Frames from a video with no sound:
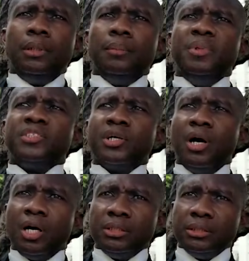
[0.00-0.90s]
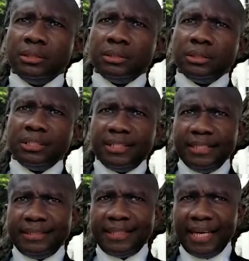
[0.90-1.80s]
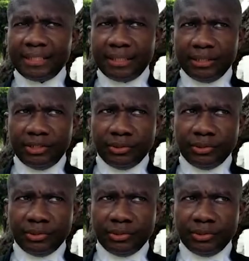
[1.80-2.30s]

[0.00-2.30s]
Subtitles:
Miss Gordon is entitled,